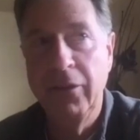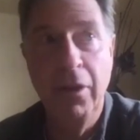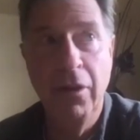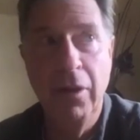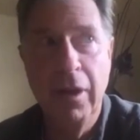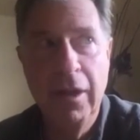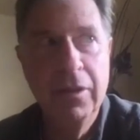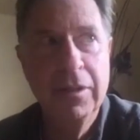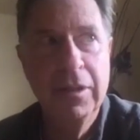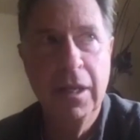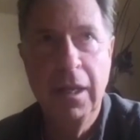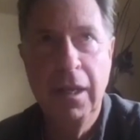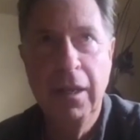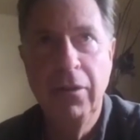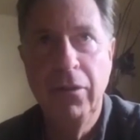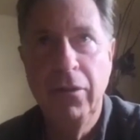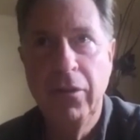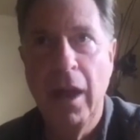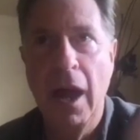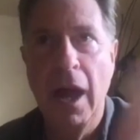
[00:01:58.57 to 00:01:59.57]
There is an
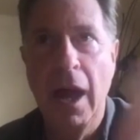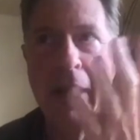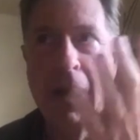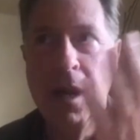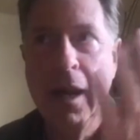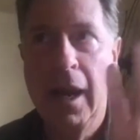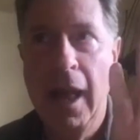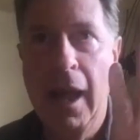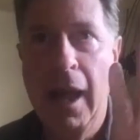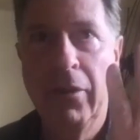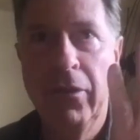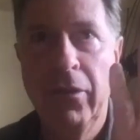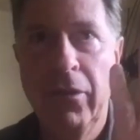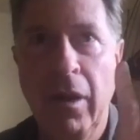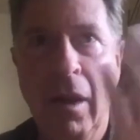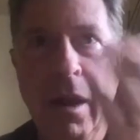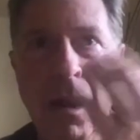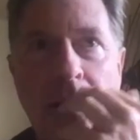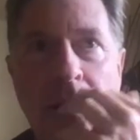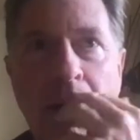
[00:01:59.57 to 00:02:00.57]
inside and an
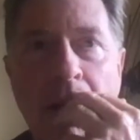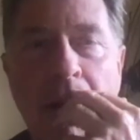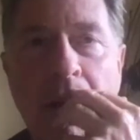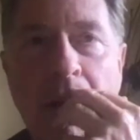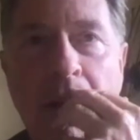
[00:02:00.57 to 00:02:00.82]
outside.